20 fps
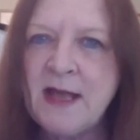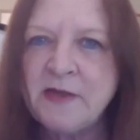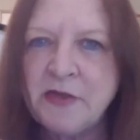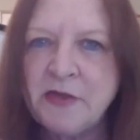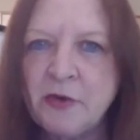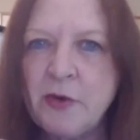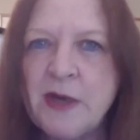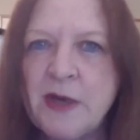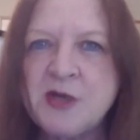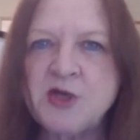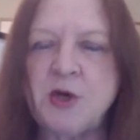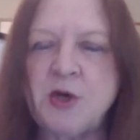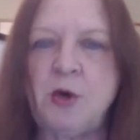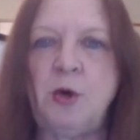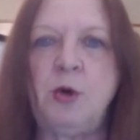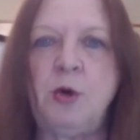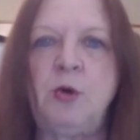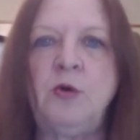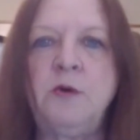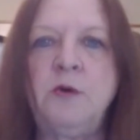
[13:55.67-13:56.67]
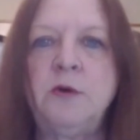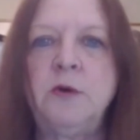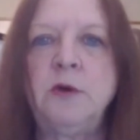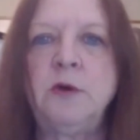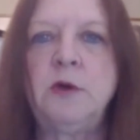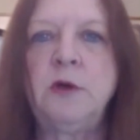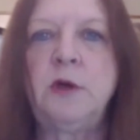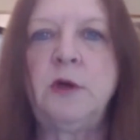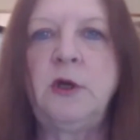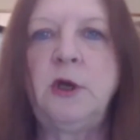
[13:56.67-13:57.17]
to that threshold
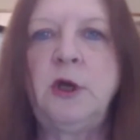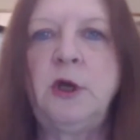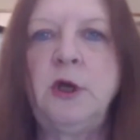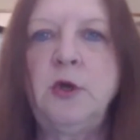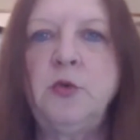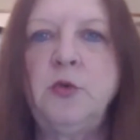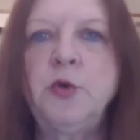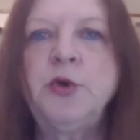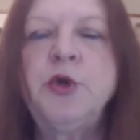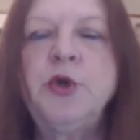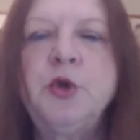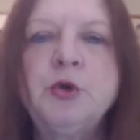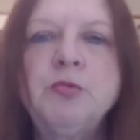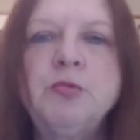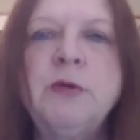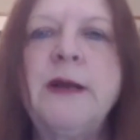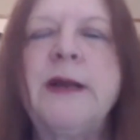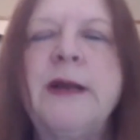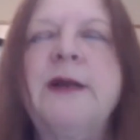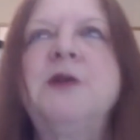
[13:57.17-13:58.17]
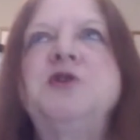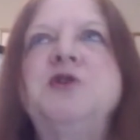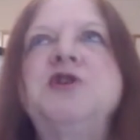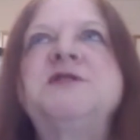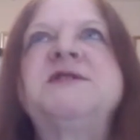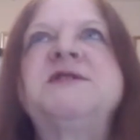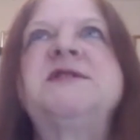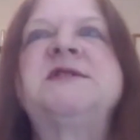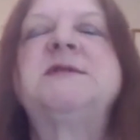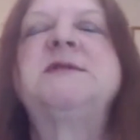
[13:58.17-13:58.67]
where you're
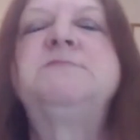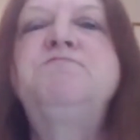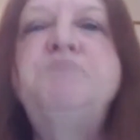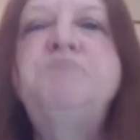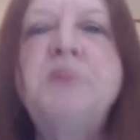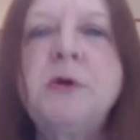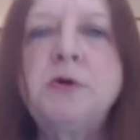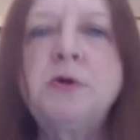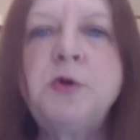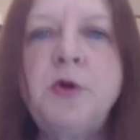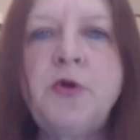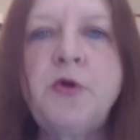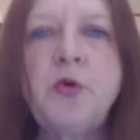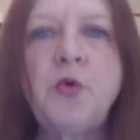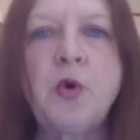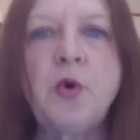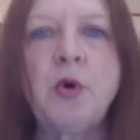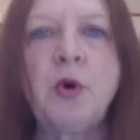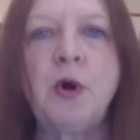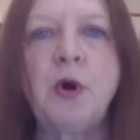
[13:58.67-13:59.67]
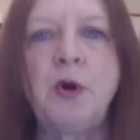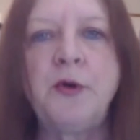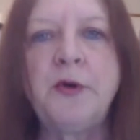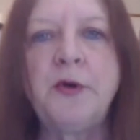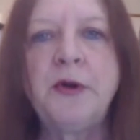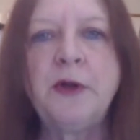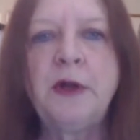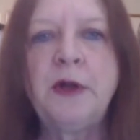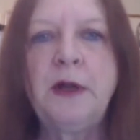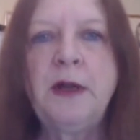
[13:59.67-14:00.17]
ready to just spill to the
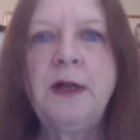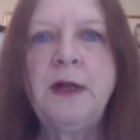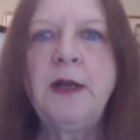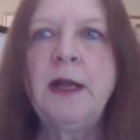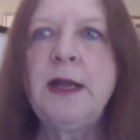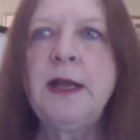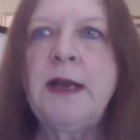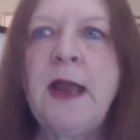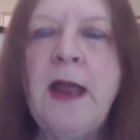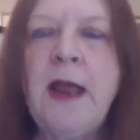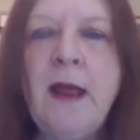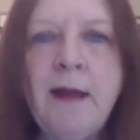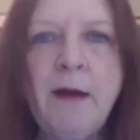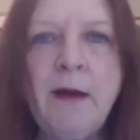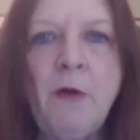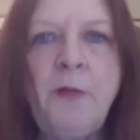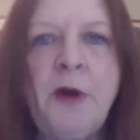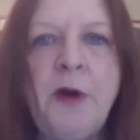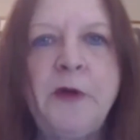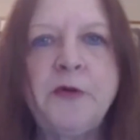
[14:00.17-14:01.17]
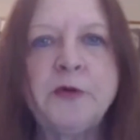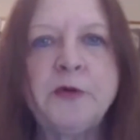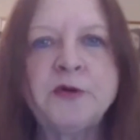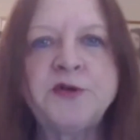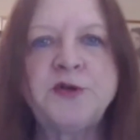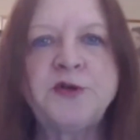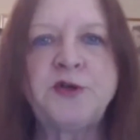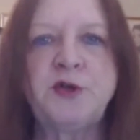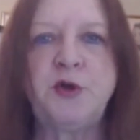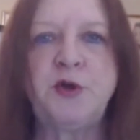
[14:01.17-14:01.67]
world and
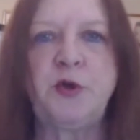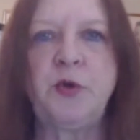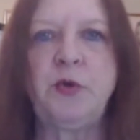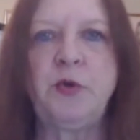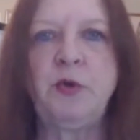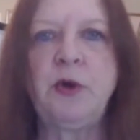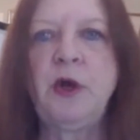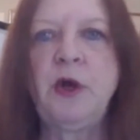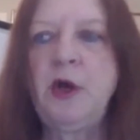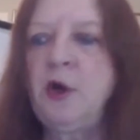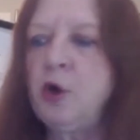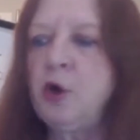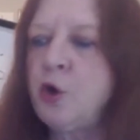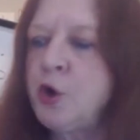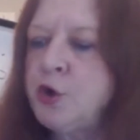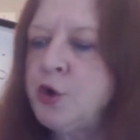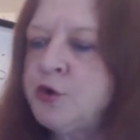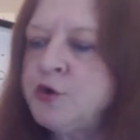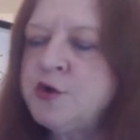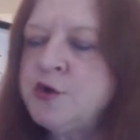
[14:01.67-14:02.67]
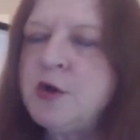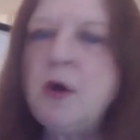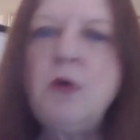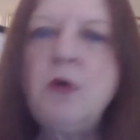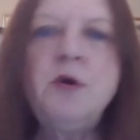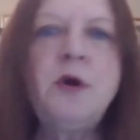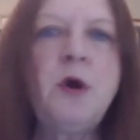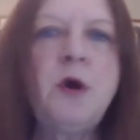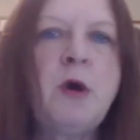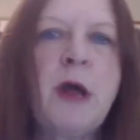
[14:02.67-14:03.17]
help others too, or
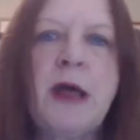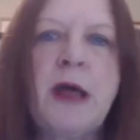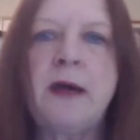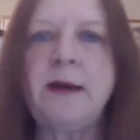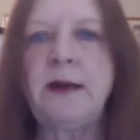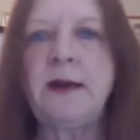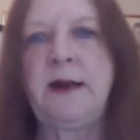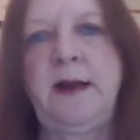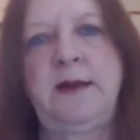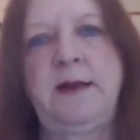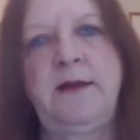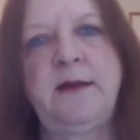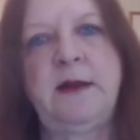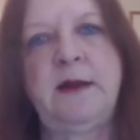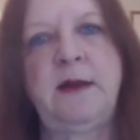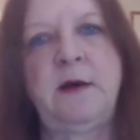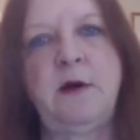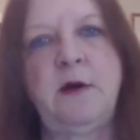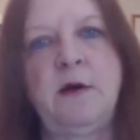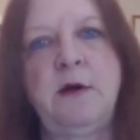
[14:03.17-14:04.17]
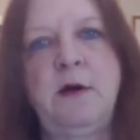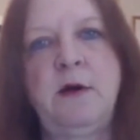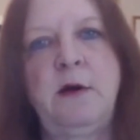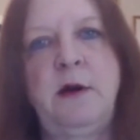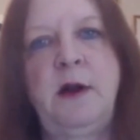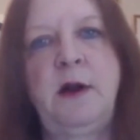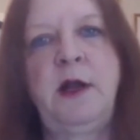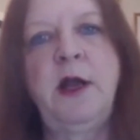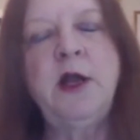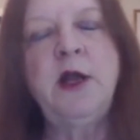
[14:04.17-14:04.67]
you don't how to get
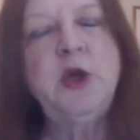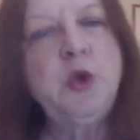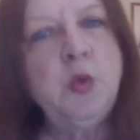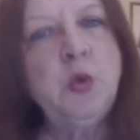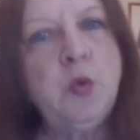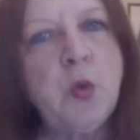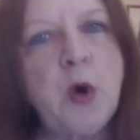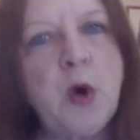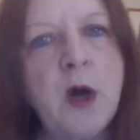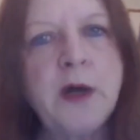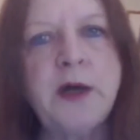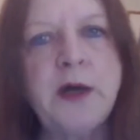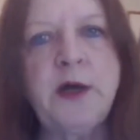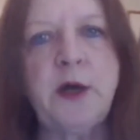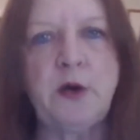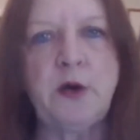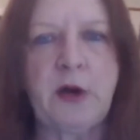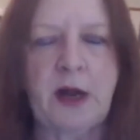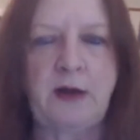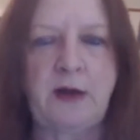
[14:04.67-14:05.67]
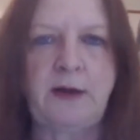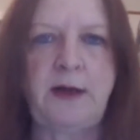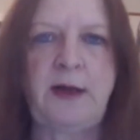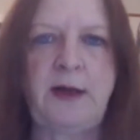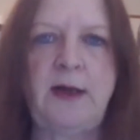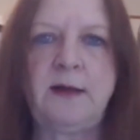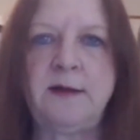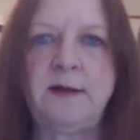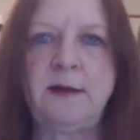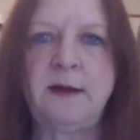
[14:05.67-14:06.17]
there and you want to know
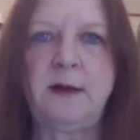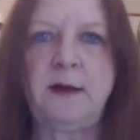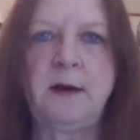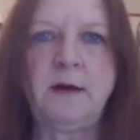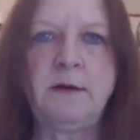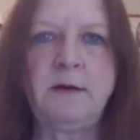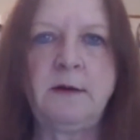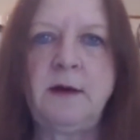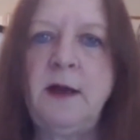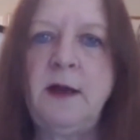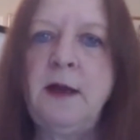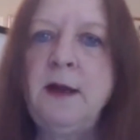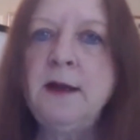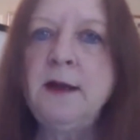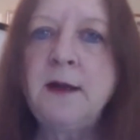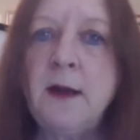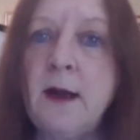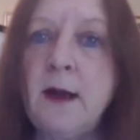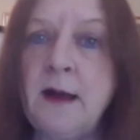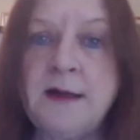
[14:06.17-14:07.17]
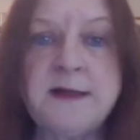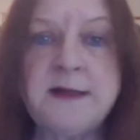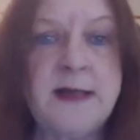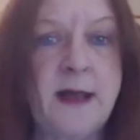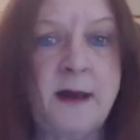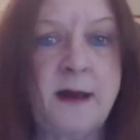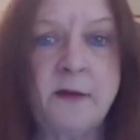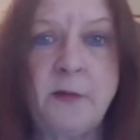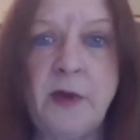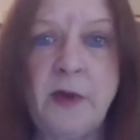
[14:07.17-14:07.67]
how to get there,
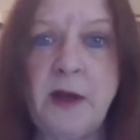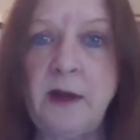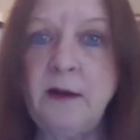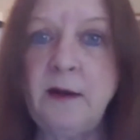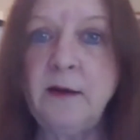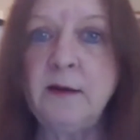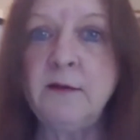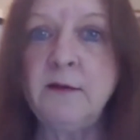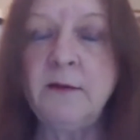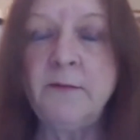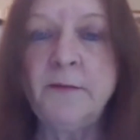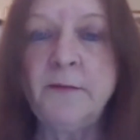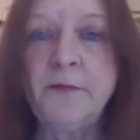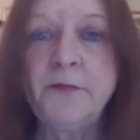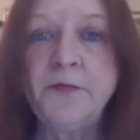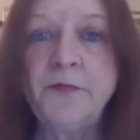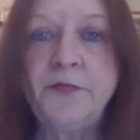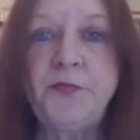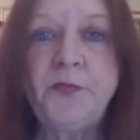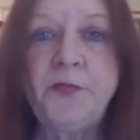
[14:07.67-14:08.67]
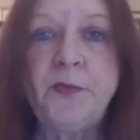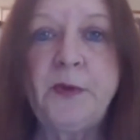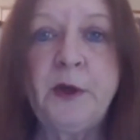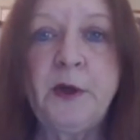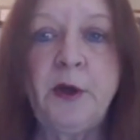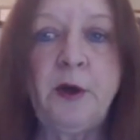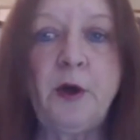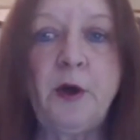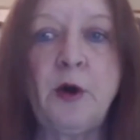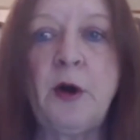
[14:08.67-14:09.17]
contact me.
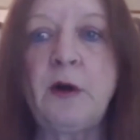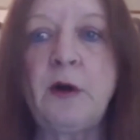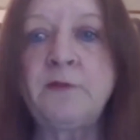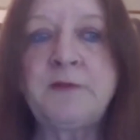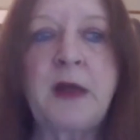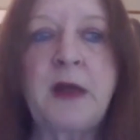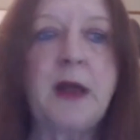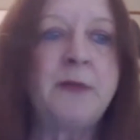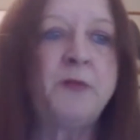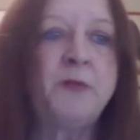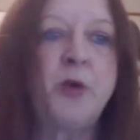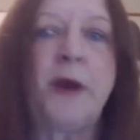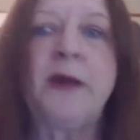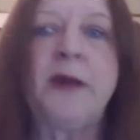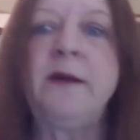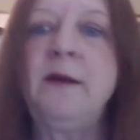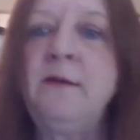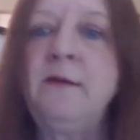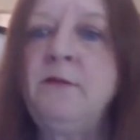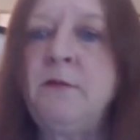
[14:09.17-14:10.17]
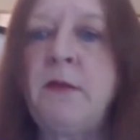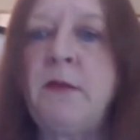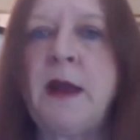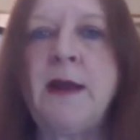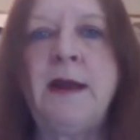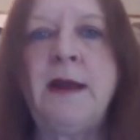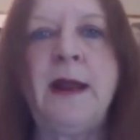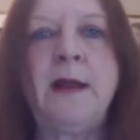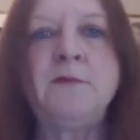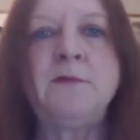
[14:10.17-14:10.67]
You know, I'm
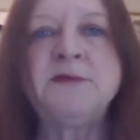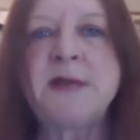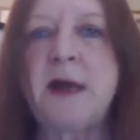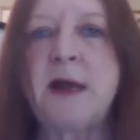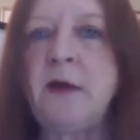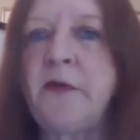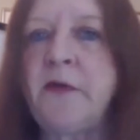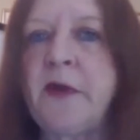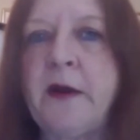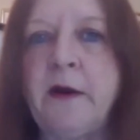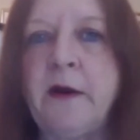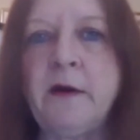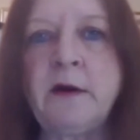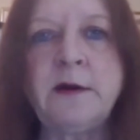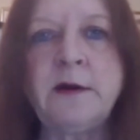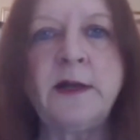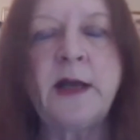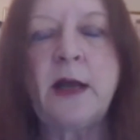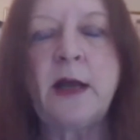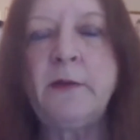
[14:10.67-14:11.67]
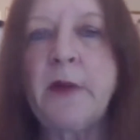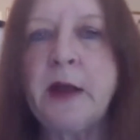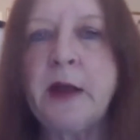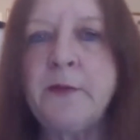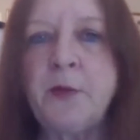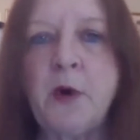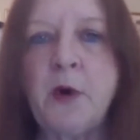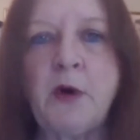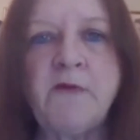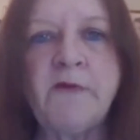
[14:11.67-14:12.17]
branded, my name's out there,
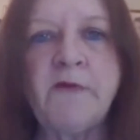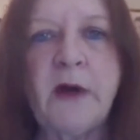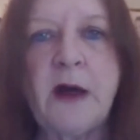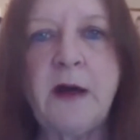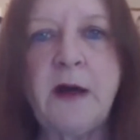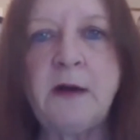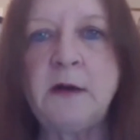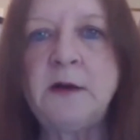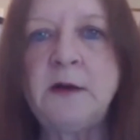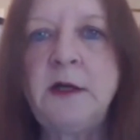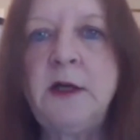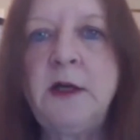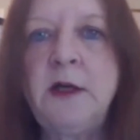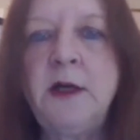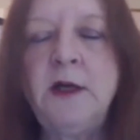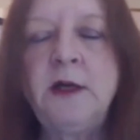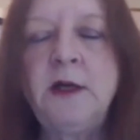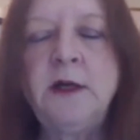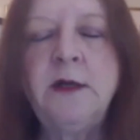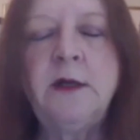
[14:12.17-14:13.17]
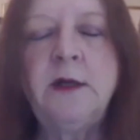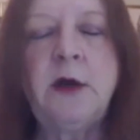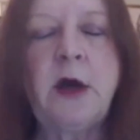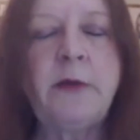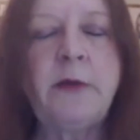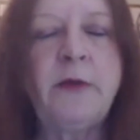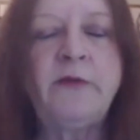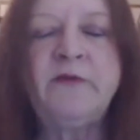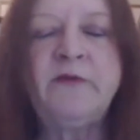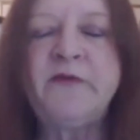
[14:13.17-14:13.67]
click on my profile.
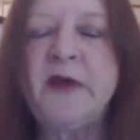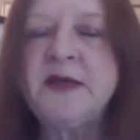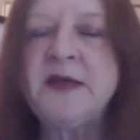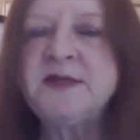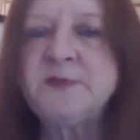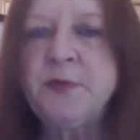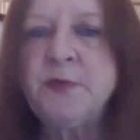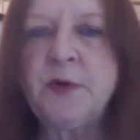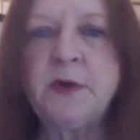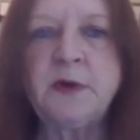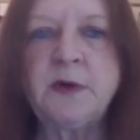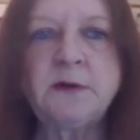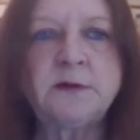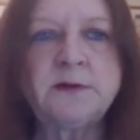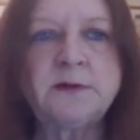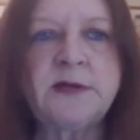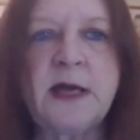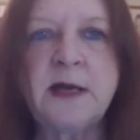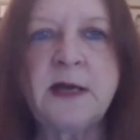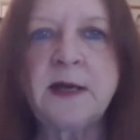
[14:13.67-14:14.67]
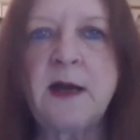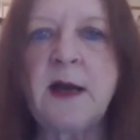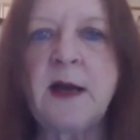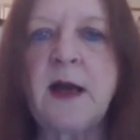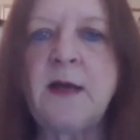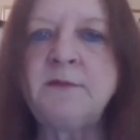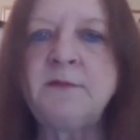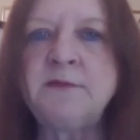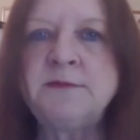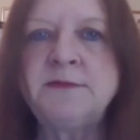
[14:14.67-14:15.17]
You know, I'm on
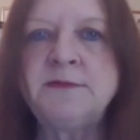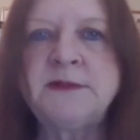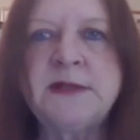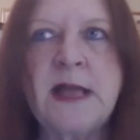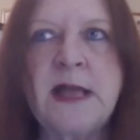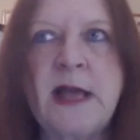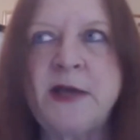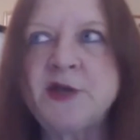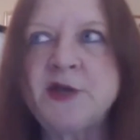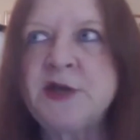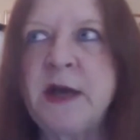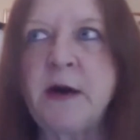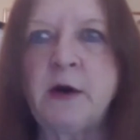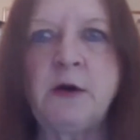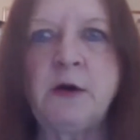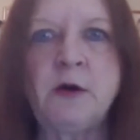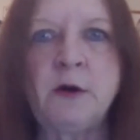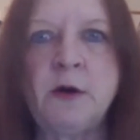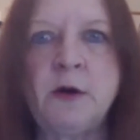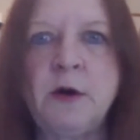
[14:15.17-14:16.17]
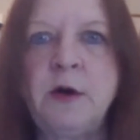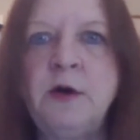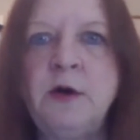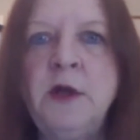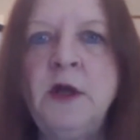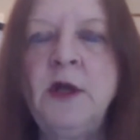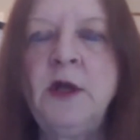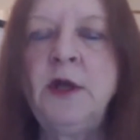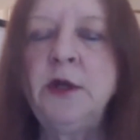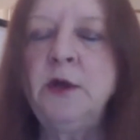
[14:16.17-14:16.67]
facebook.com slash Carol
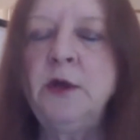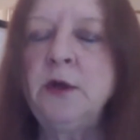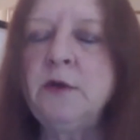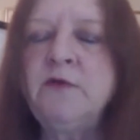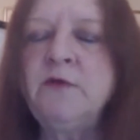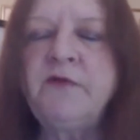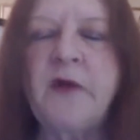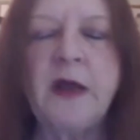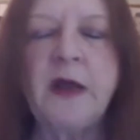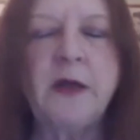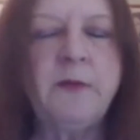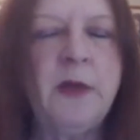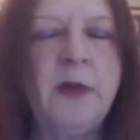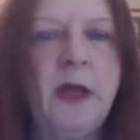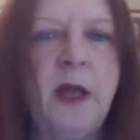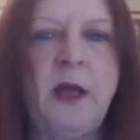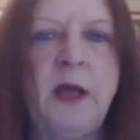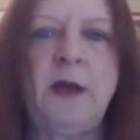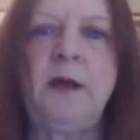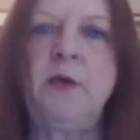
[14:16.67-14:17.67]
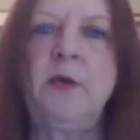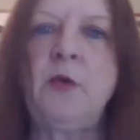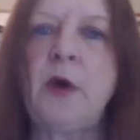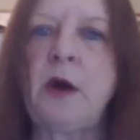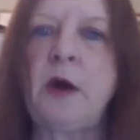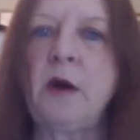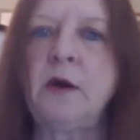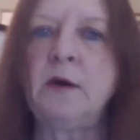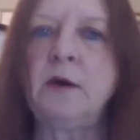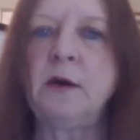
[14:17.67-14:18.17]
Earle. You can find me
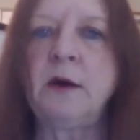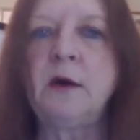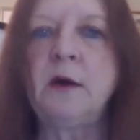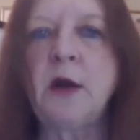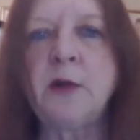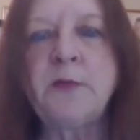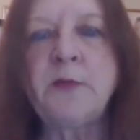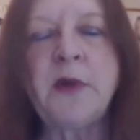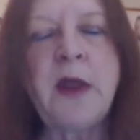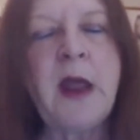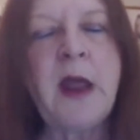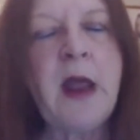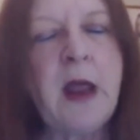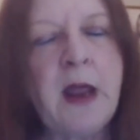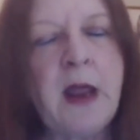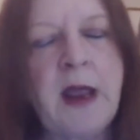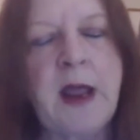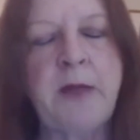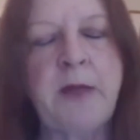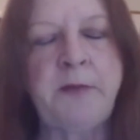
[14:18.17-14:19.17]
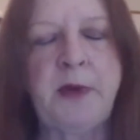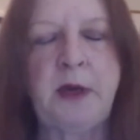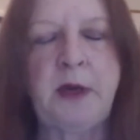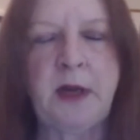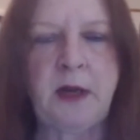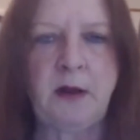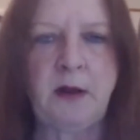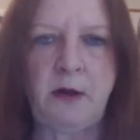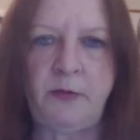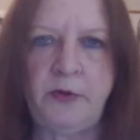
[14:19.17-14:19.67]
anywhere. You know, I'd be
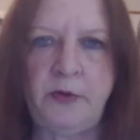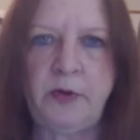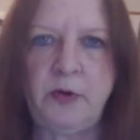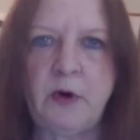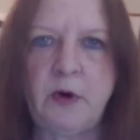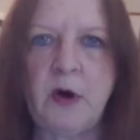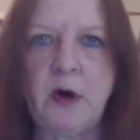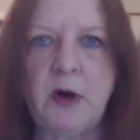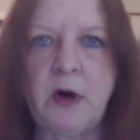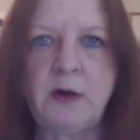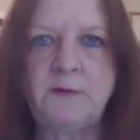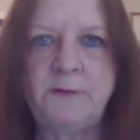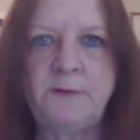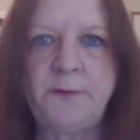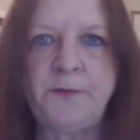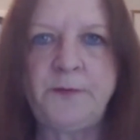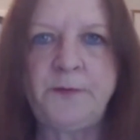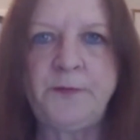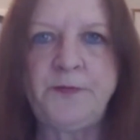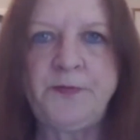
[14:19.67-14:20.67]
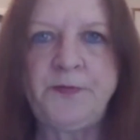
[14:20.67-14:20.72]
happy to help you all.